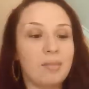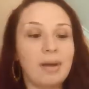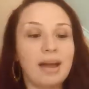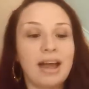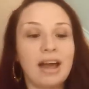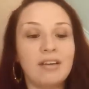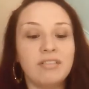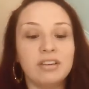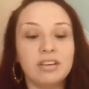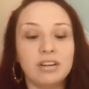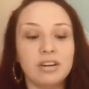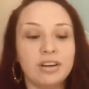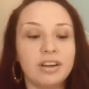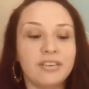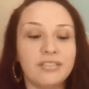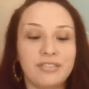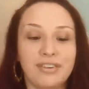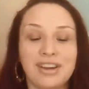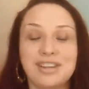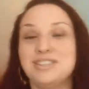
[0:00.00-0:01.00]
I have a little
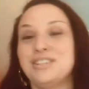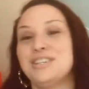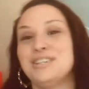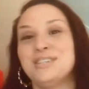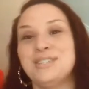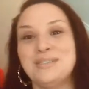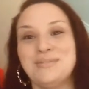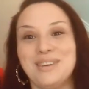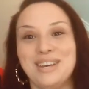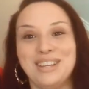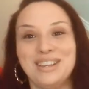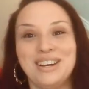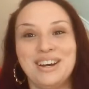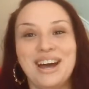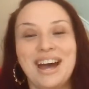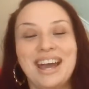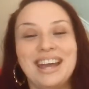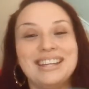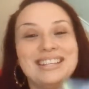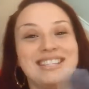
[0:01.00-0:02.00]
confession to make though.
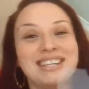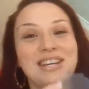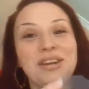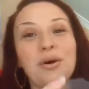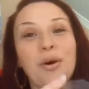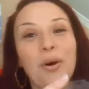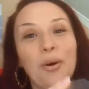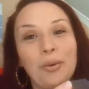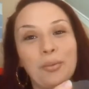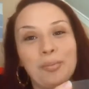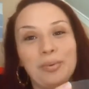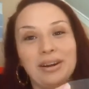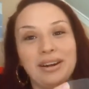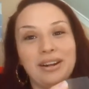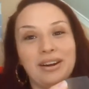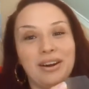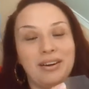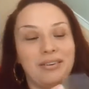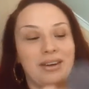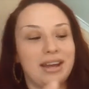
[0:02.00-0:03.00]
I did open
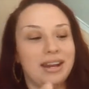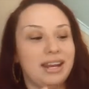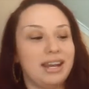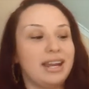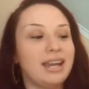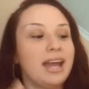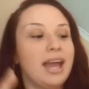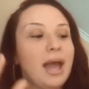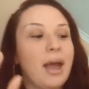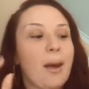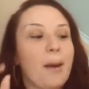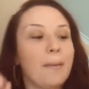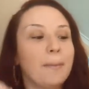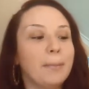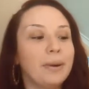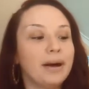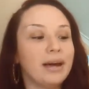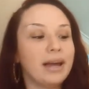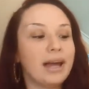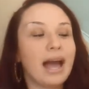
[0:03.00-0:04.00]
it already,
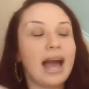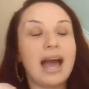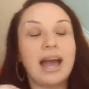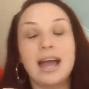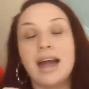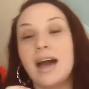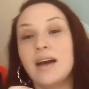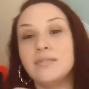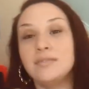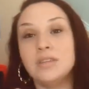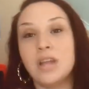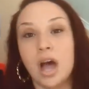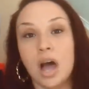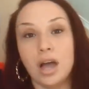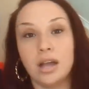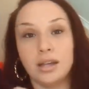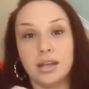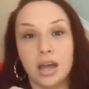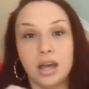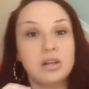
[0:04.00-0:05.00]
but I have
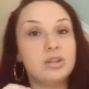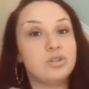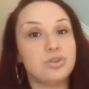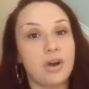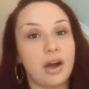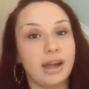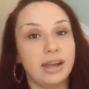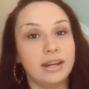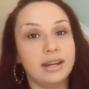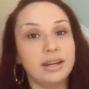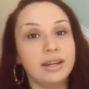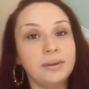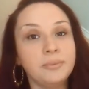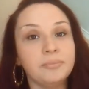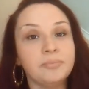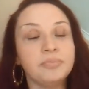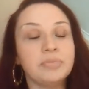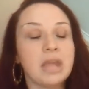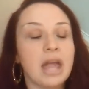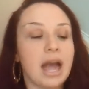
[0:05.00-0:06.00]
not yet tried it.
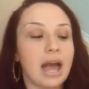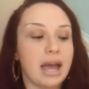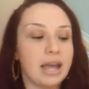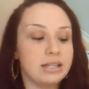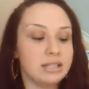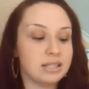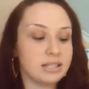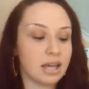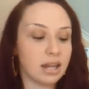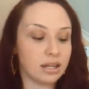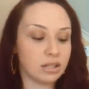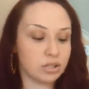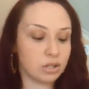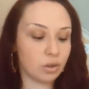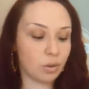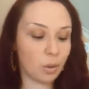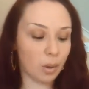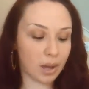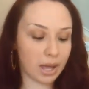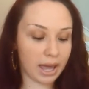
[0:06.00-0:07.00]
I decided to
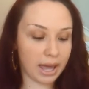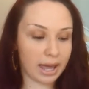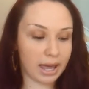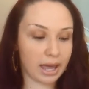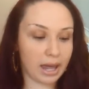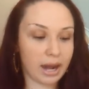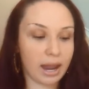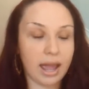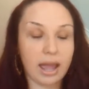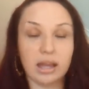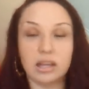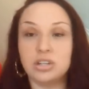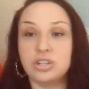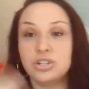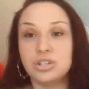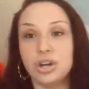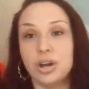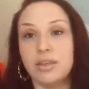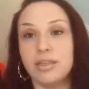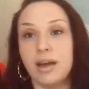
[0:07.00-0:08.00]
go ahead and
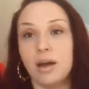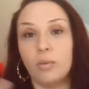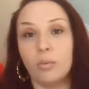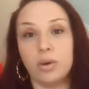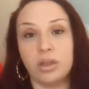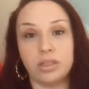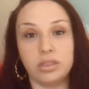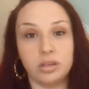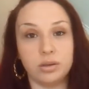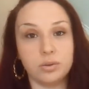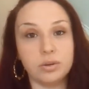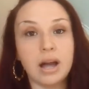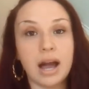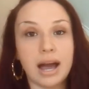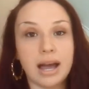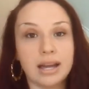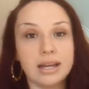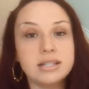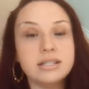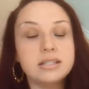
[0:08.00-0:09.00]
share that with you
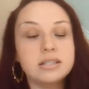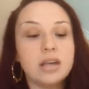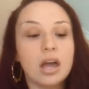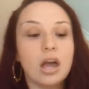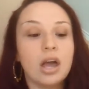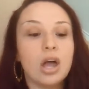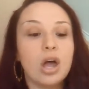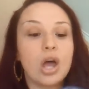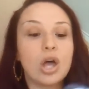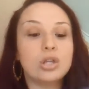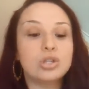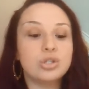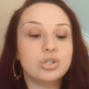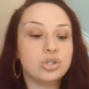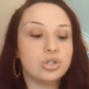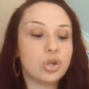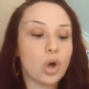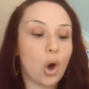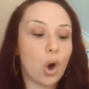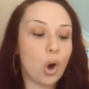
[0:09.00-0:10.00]
guys.
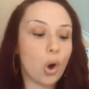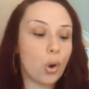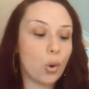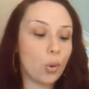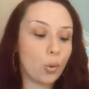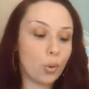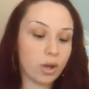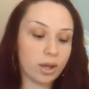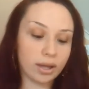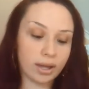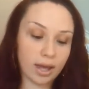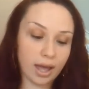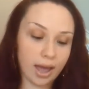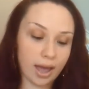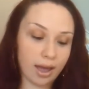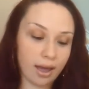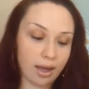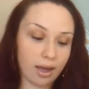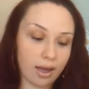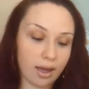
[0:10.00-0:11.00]
So
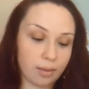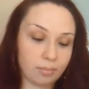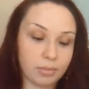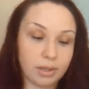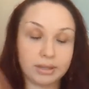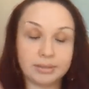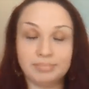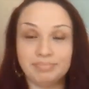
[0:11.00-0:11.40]
um,